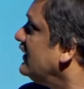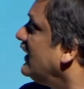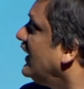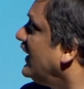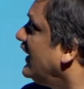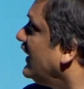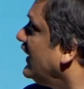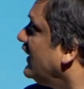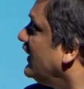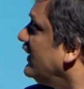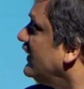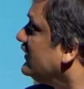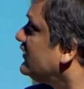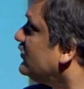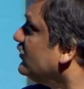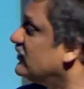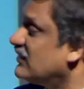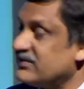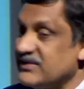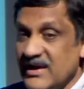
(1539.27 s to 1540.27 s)

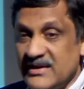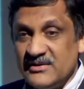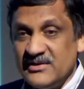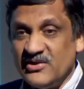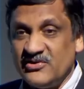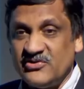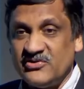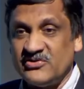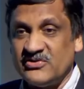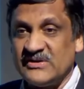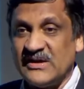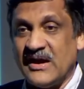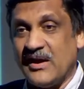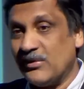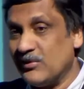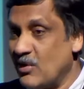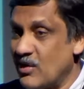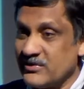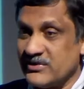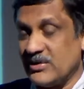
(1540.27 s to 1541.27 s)
choose the thickness, how
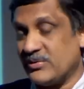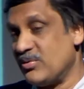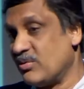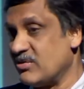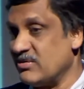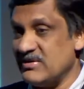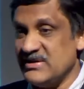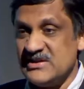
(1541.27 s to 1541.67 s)
long the cooker on